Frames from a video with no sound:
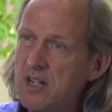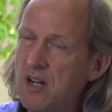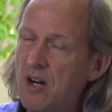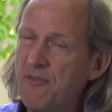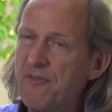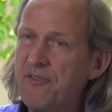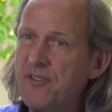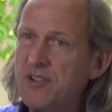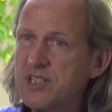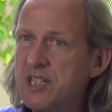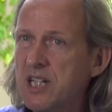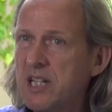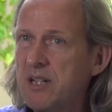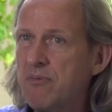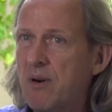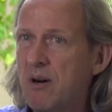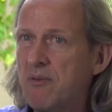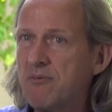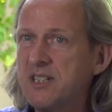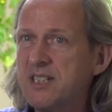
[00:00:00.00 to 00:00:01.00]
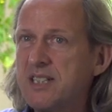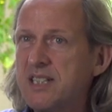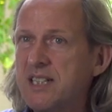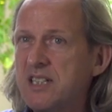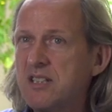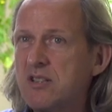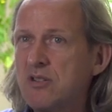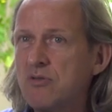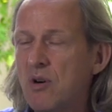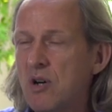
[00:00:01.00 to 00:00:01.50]
Unfortunately, what we
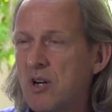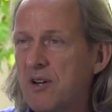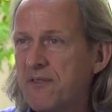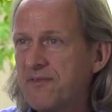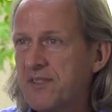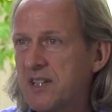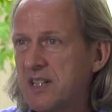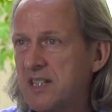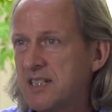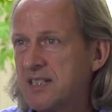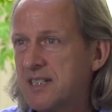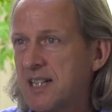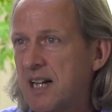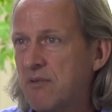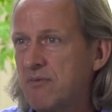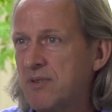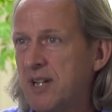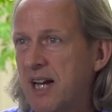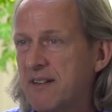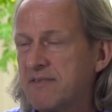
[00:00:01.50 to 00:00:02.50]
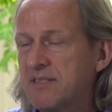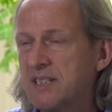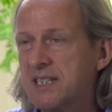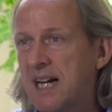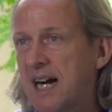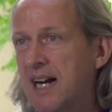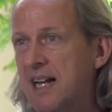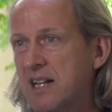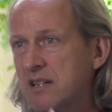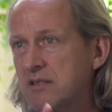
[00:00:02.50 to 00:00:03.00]
see too often is that we have
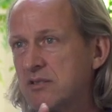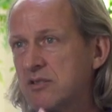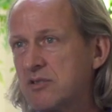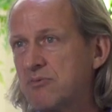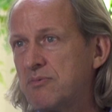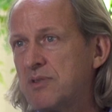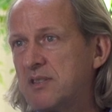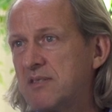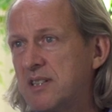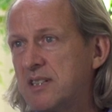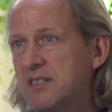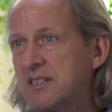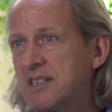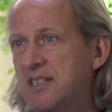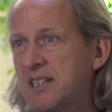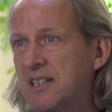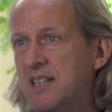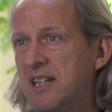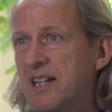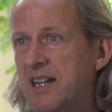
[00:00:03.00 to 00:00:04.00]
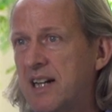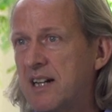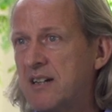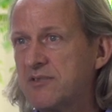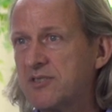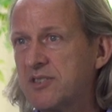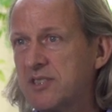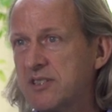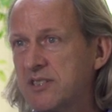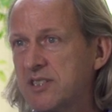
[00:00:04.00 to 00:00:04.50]
silos within city
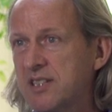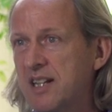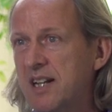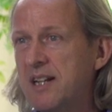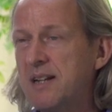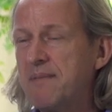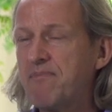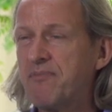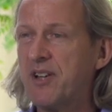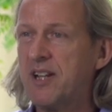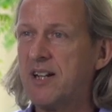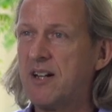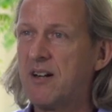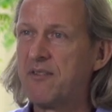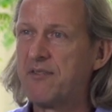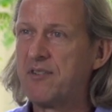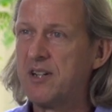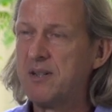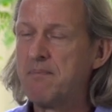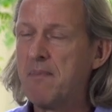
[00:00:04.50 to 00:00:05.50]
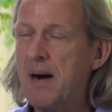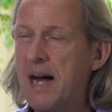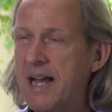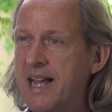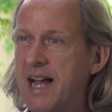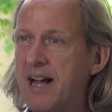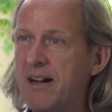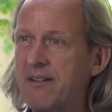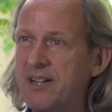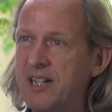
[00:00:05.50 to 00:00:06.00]
councils. You know, in my
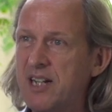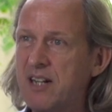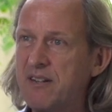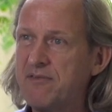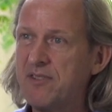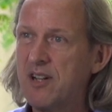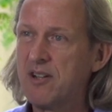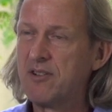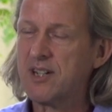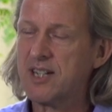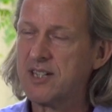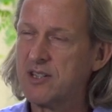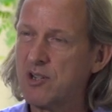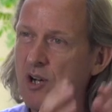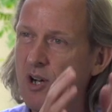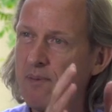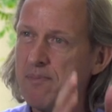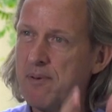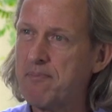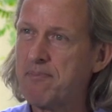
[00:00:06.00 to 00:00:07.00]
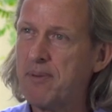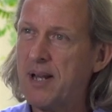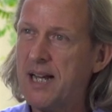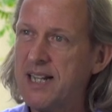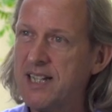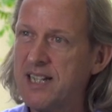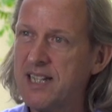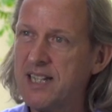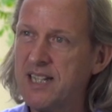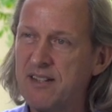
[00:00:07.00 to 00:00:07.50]
area, if you look at urban
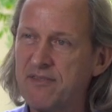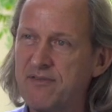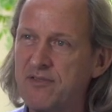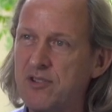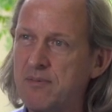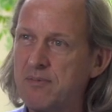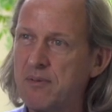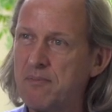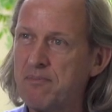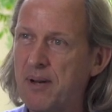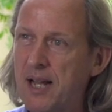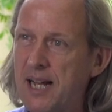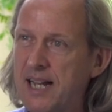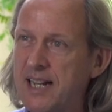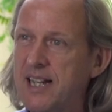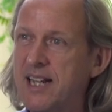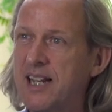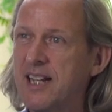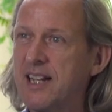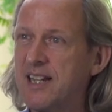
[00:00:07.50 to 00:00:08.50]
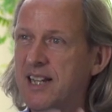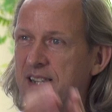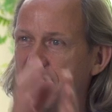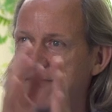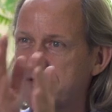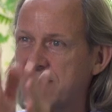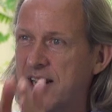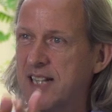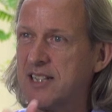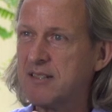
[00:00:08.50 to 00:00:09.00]
planning, you have urban planning, you
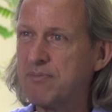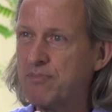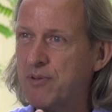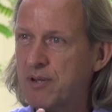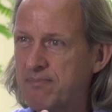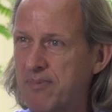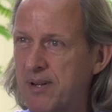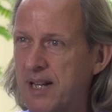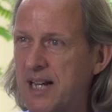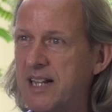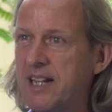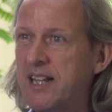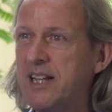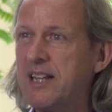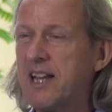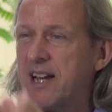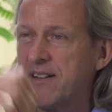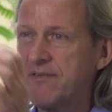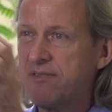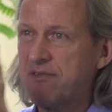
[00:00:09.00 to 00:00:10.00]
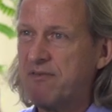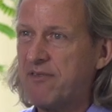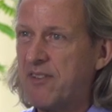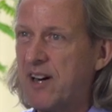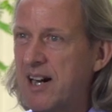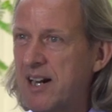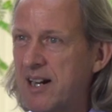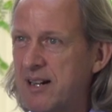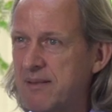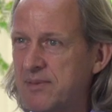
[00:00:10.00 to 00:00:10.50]
have transport planning, you have
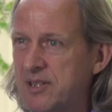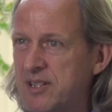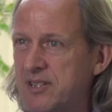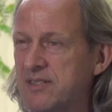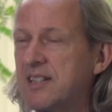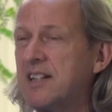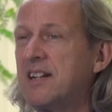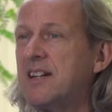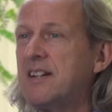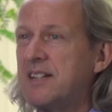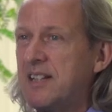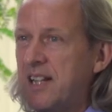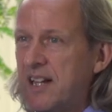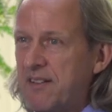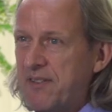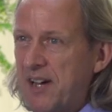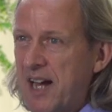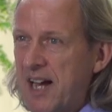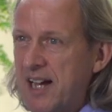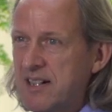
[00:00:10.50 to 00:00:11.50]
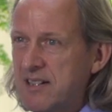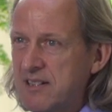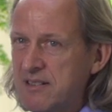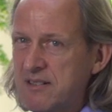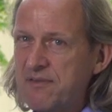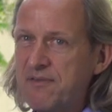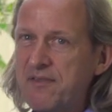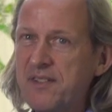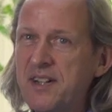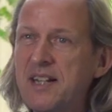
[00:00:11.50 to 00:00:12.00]
environment, you have
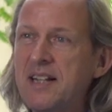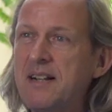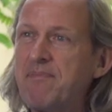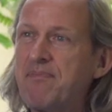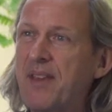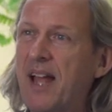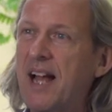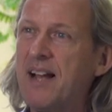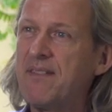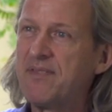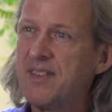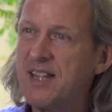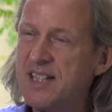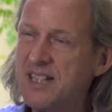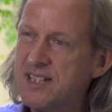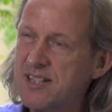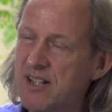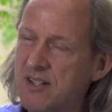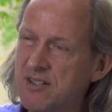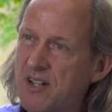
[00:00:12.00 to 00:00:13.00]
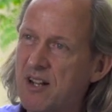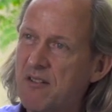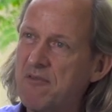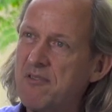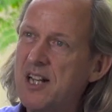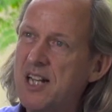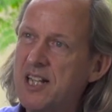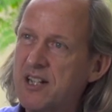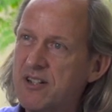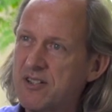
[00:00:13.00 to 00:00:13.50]
health, and these are not
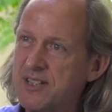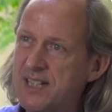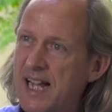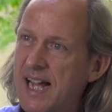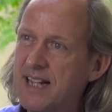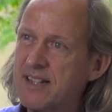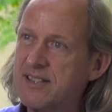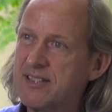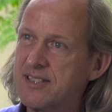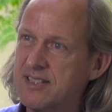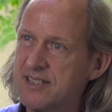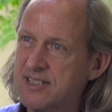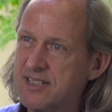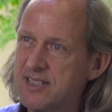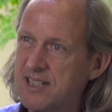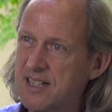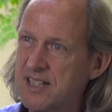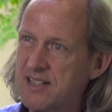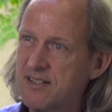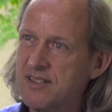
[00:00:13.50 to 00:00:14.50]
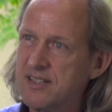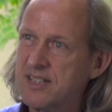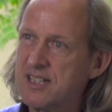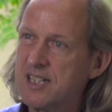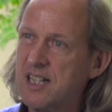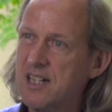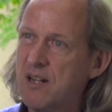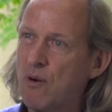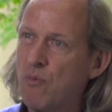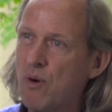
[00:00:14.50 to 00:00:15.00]
really connected. And,
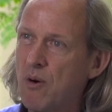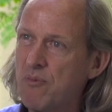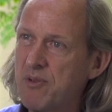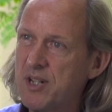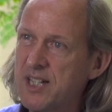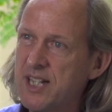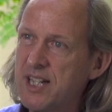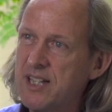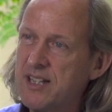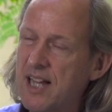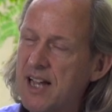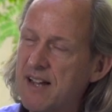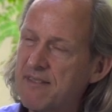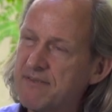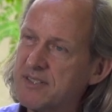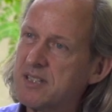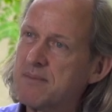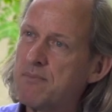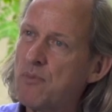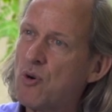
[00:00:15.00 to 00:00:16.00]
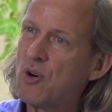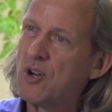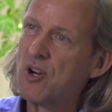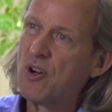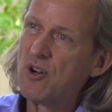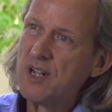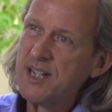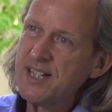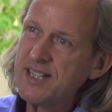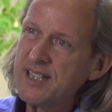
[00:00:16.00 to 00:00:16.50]
you know, what we need to have is a more
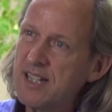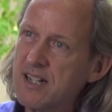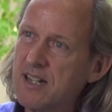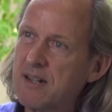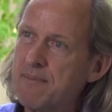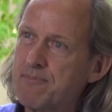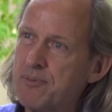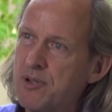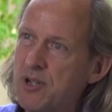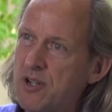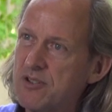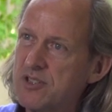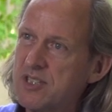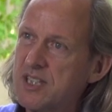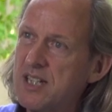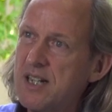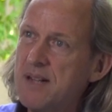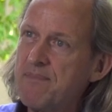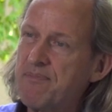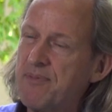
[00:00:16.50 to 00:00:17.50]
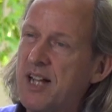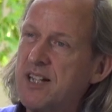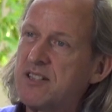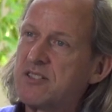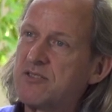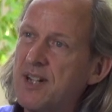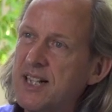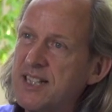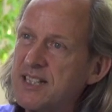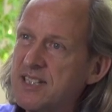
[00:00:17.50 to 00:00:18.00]
holistic approach
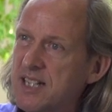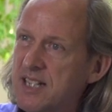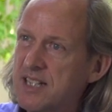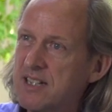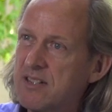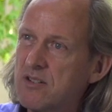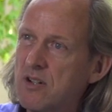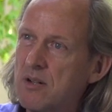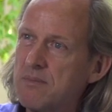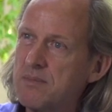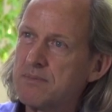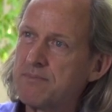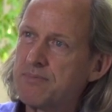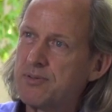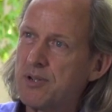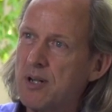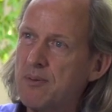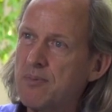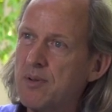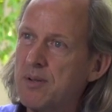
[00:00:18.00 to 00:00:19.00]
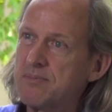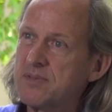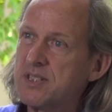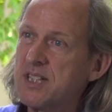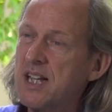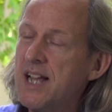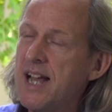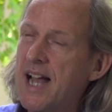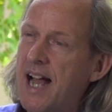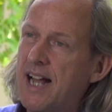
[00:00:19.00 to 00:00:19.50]
addressing common
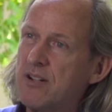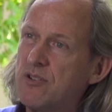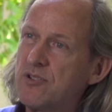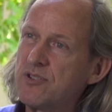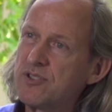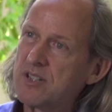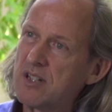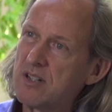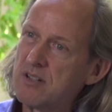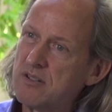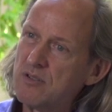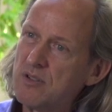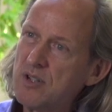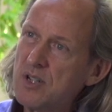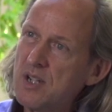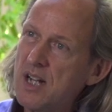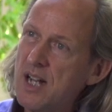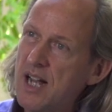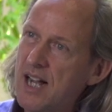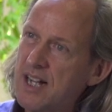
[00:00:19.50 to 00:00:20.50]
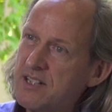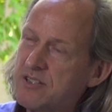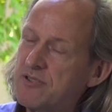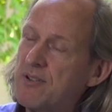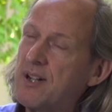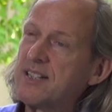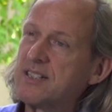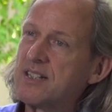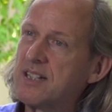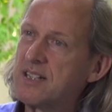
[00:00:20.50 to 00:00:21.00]
problems and also
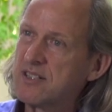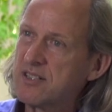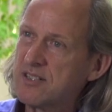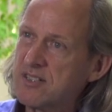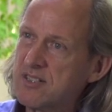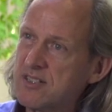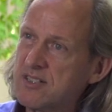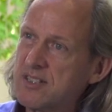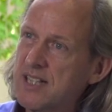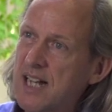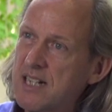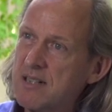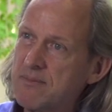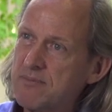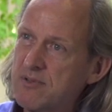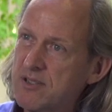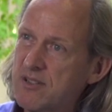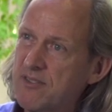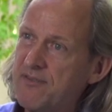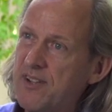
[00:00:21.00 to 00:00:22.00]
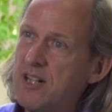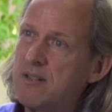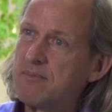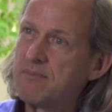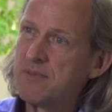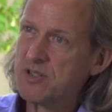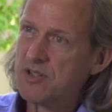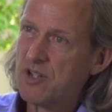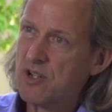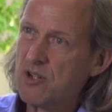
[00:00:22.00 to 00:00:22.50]
addressing the sustainable
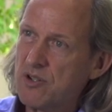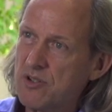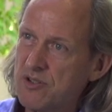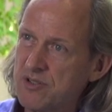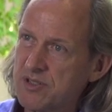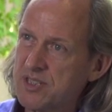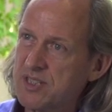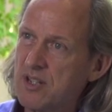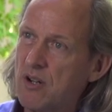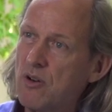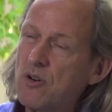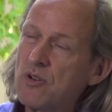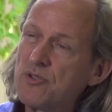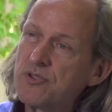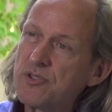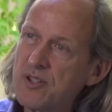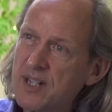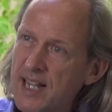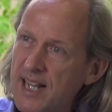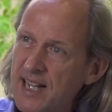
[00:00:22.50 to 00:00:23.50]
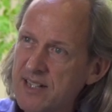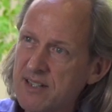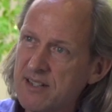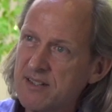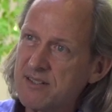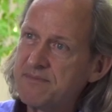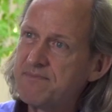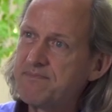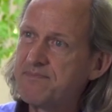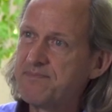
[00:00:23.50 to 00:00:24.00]
development goals all together.